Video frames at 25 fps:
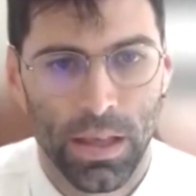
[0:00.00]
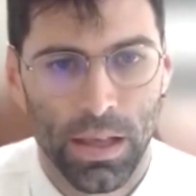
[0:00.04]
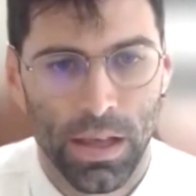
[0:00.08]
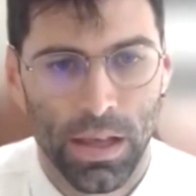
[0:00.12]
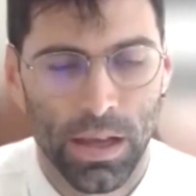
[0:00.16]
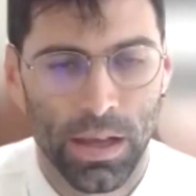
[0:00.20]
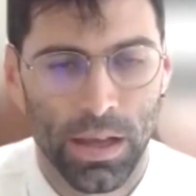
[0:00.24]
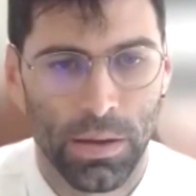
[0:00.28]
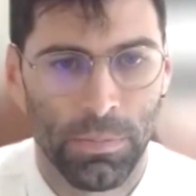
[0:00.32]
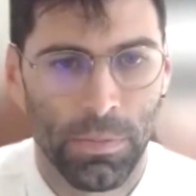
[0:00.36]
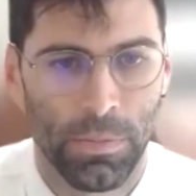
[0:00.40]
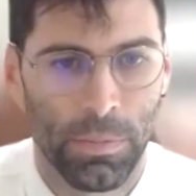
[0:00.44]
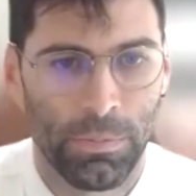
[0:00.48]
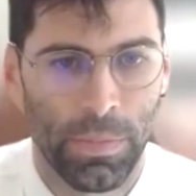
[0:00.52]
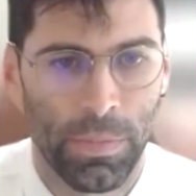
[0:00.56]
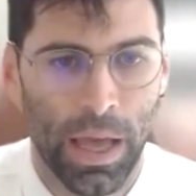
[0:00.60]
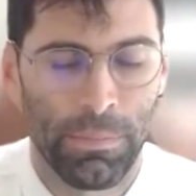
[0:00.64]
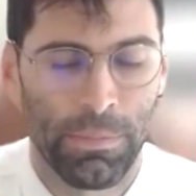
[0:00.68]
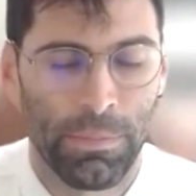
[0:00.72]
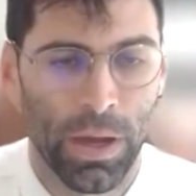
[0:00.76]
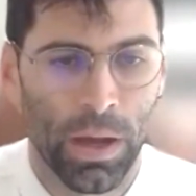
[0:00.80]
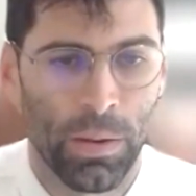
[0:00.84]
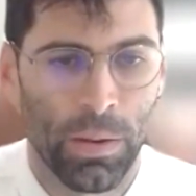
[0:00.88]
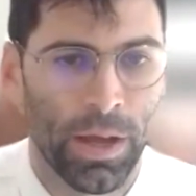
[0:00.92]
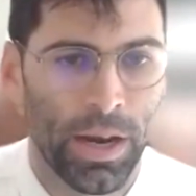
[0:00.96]

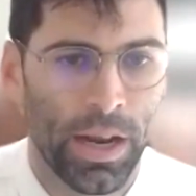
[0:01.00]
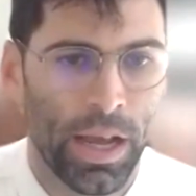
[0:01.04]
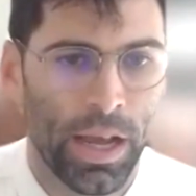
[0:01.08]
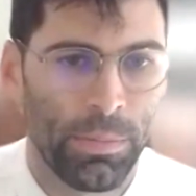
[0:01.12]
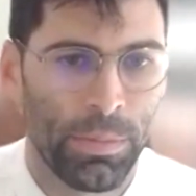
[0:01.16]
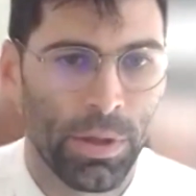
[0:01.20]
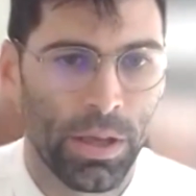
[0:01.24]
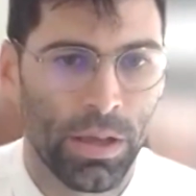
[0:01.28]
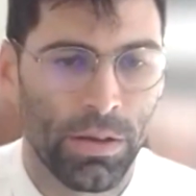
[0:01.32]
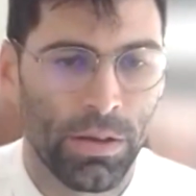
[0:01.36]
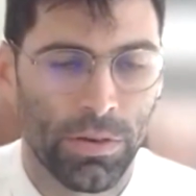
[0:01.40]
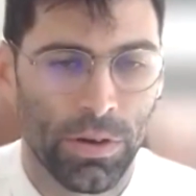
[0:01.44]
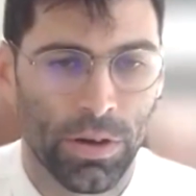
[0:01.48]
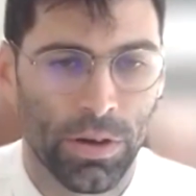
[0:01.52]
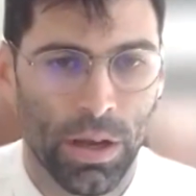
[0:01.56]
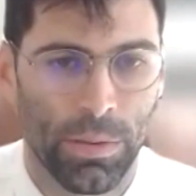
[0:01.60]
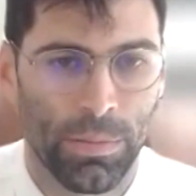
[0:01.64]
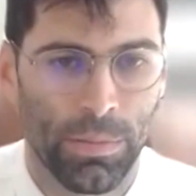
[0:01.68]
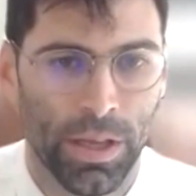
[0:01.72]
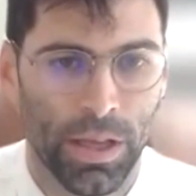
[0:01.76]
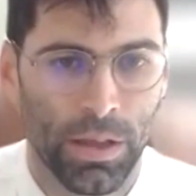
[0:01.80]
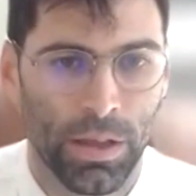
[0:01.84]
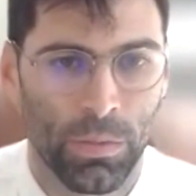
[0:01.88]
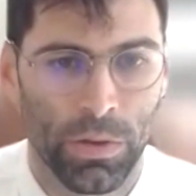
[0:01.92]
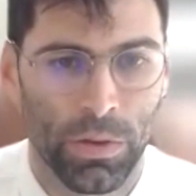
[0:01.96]
At Belmont Abbey, if you're
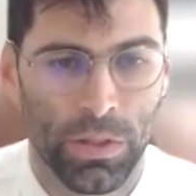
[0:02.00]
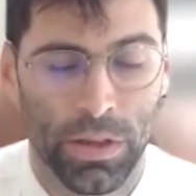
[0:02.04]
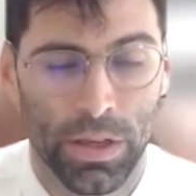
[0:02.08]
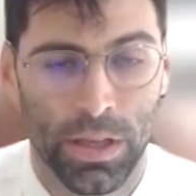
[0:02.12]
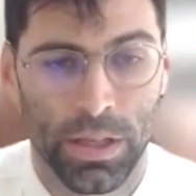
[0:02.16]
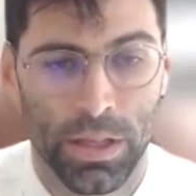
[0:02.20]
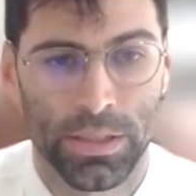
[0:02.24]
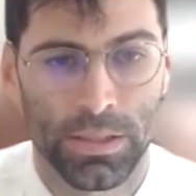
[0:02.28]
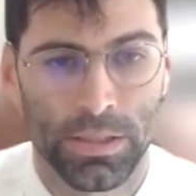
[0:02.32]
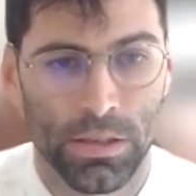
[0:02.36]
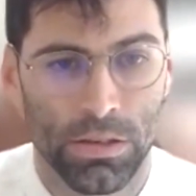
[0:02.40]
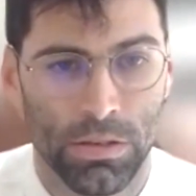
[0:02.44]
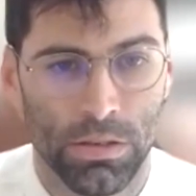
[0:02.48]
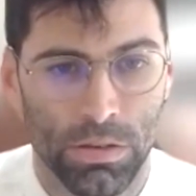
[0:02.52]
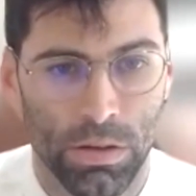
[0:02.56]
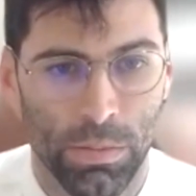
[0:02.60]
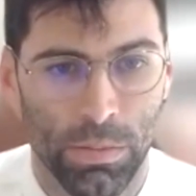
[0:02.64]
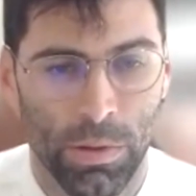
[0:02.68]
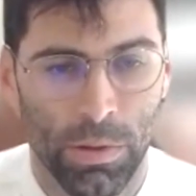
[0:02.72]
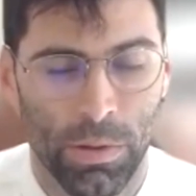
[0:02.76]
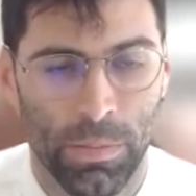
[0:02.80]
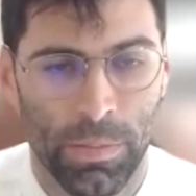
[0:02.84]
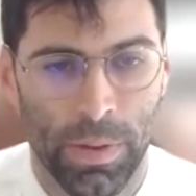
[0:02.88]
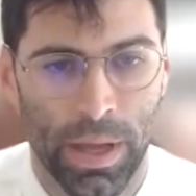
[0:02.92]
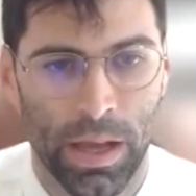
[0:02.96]
coming in with a
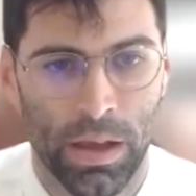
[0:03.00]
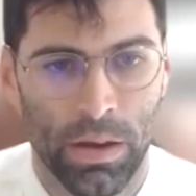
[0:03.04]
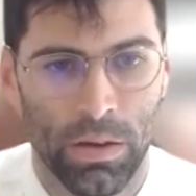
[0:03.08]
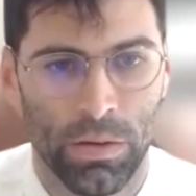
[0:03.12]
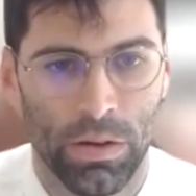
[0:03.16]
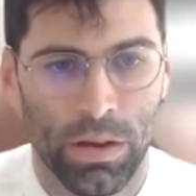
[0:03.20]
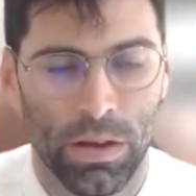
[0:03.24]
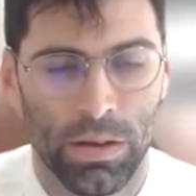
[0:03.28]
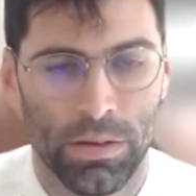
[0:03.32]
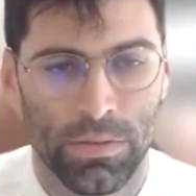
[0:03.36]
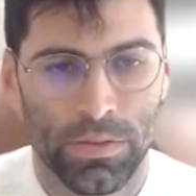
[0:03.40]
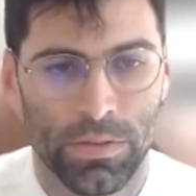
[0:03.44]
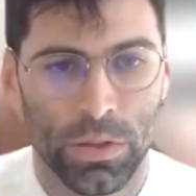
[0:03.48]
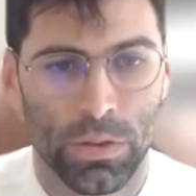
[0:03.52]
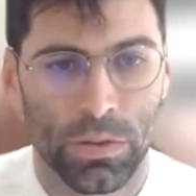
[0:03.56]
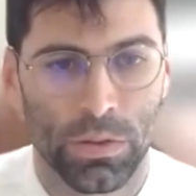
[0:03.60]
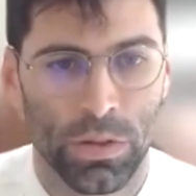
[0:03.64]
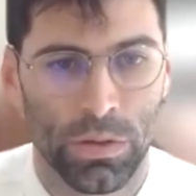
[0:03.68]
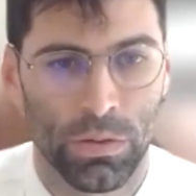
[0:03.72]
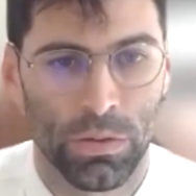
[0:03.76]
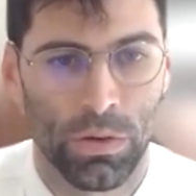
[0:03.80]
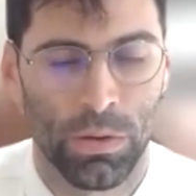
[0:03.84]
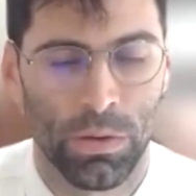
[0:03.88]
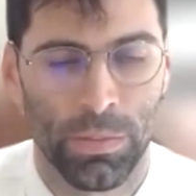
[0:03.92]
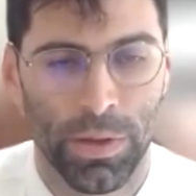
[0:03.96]
considerable amount of dual
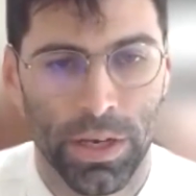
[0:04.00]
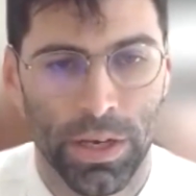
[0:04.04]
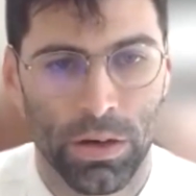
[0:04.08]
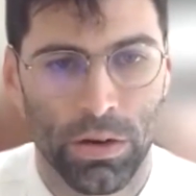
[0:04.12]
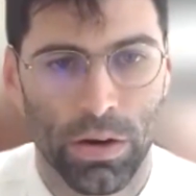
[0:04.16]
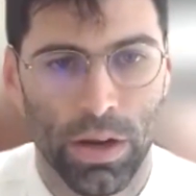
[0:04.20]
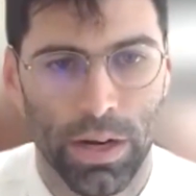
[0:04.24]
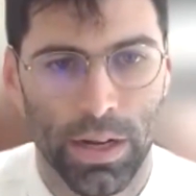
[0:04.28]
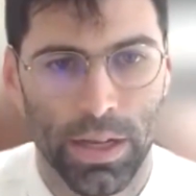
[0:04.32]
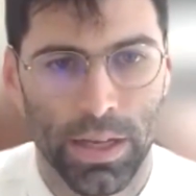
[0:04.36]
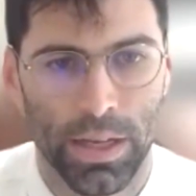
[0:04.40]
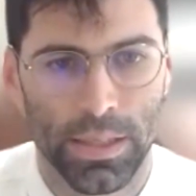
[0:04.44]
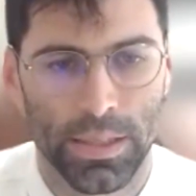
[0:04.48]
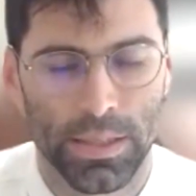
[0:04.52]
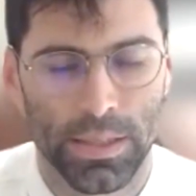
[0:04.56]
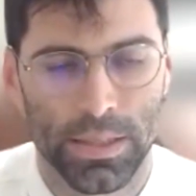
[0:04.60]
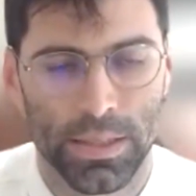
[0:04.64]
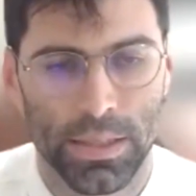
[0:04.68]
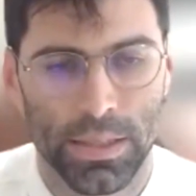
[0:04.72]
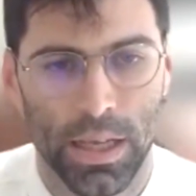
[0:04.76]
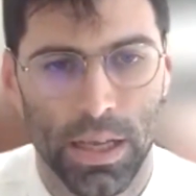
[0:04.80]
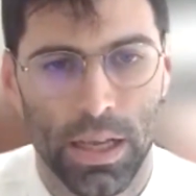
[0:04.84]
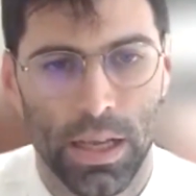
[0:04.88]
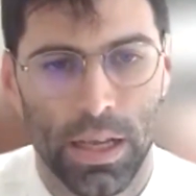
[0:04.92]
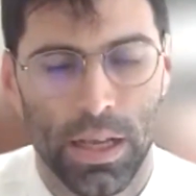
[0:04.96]
enrollment
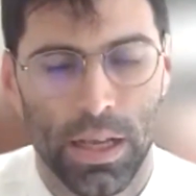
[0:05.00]
credits,